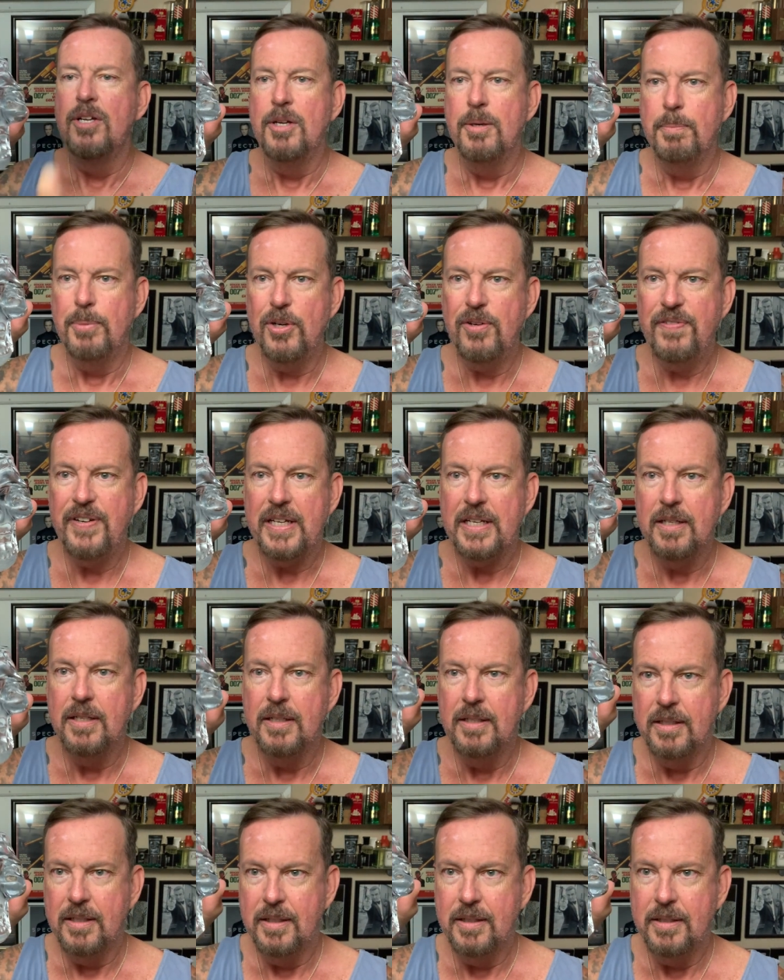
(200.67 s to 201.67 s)
Perfect.
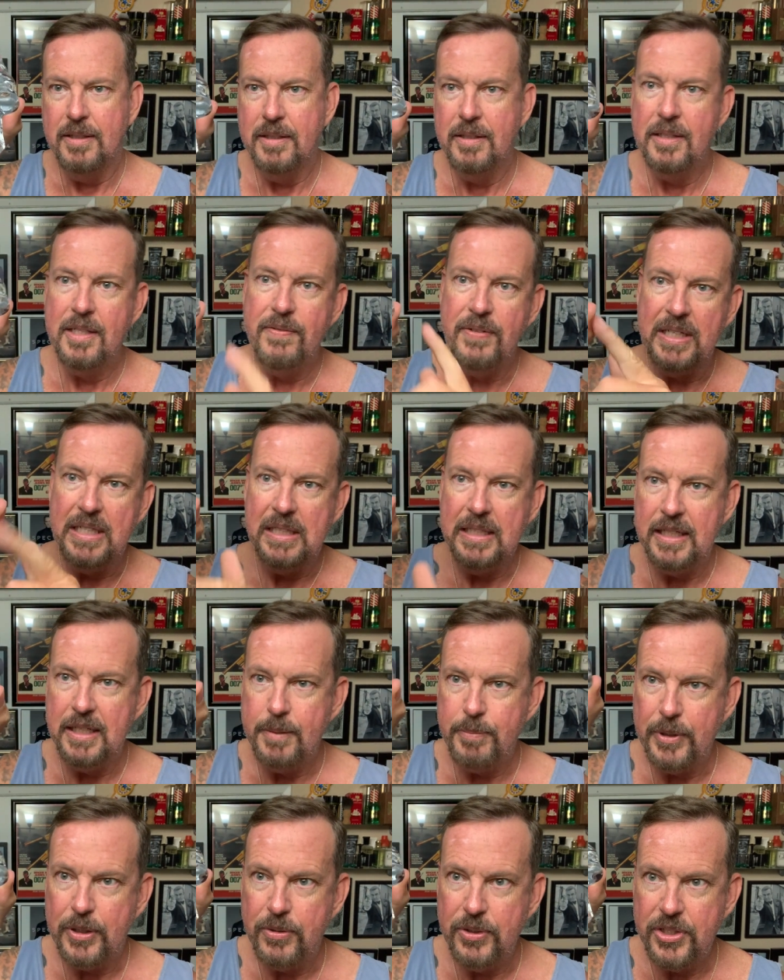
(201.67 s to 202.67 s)
I even cleaned
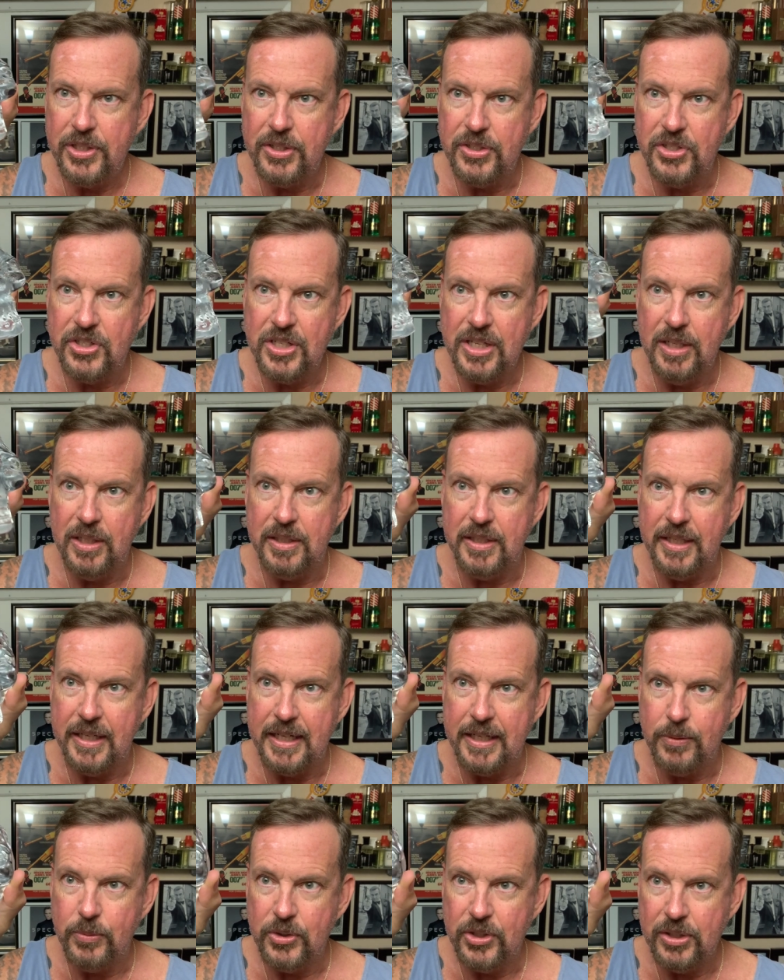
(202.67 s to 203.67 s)
up the crystal skull today.
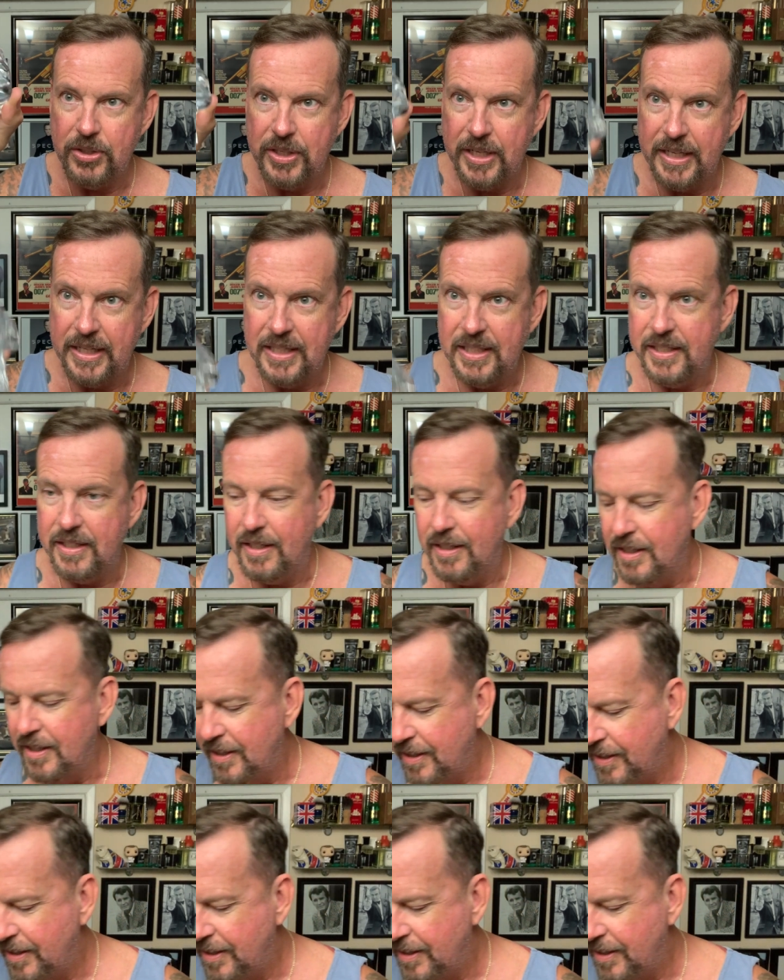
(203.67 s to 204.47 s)
It was looking a little,